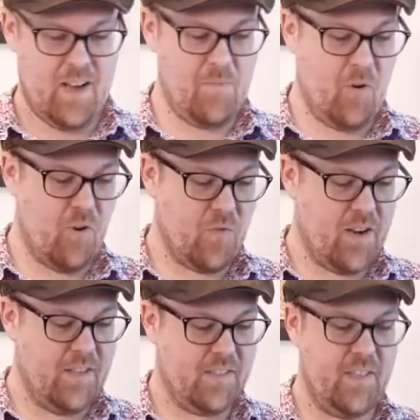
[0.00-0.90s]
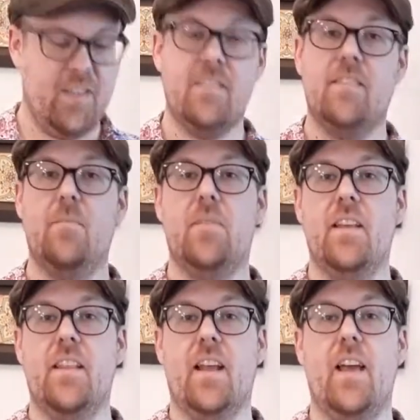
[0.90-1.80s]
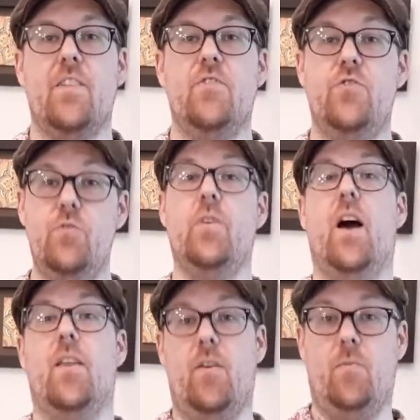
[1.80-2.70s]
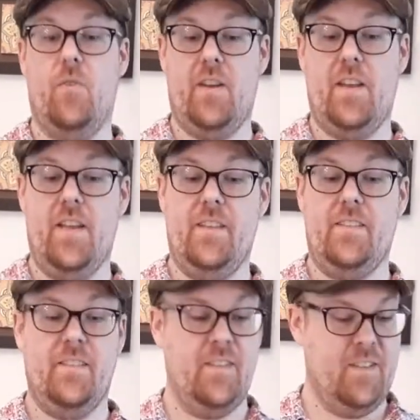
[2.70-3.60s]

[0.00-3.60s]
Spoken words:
I'm already seeing something that I do not know what it is,